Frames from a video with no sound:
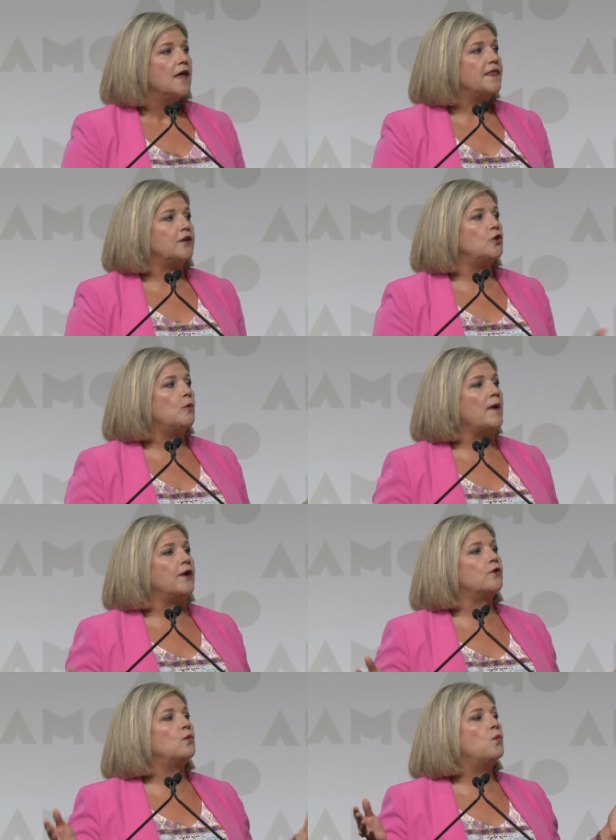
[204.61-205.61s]
that no
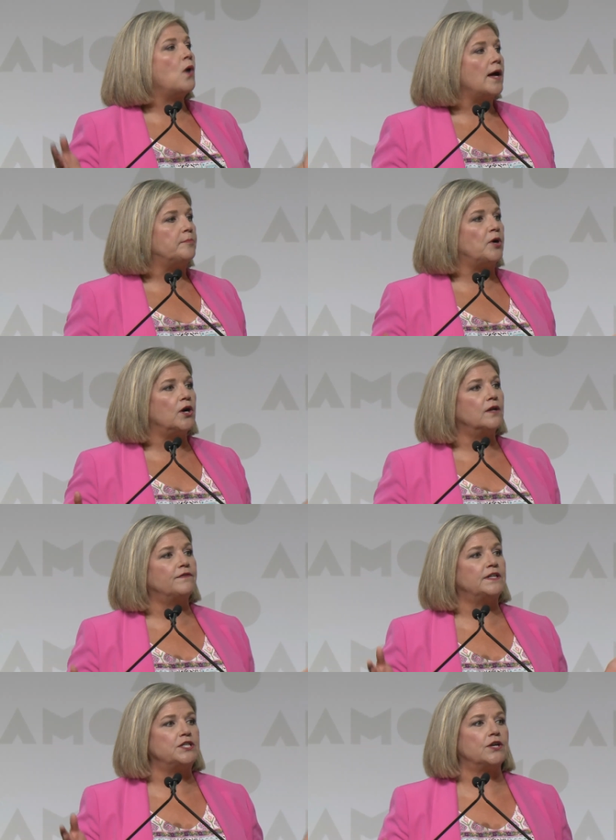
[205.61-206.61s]
matter what part of
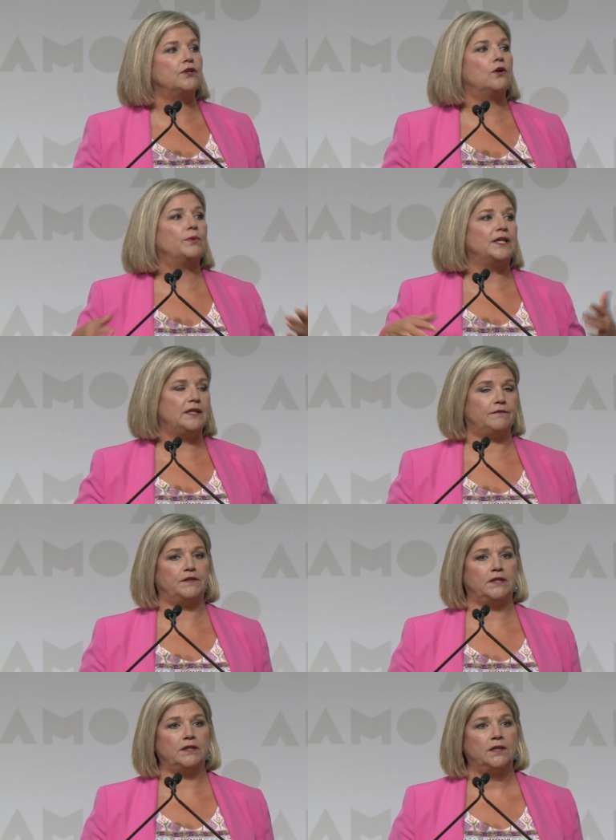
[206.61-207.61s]
Ontario we live
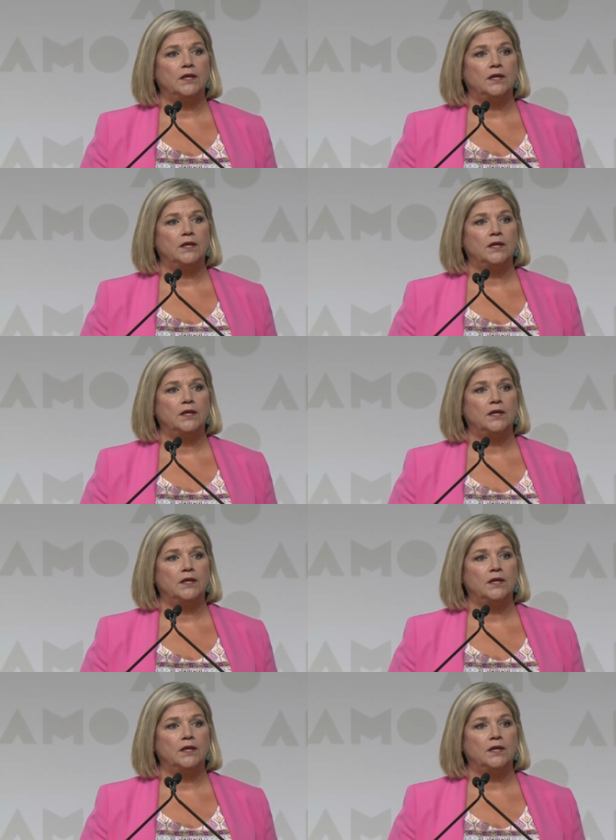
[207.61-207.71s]
in,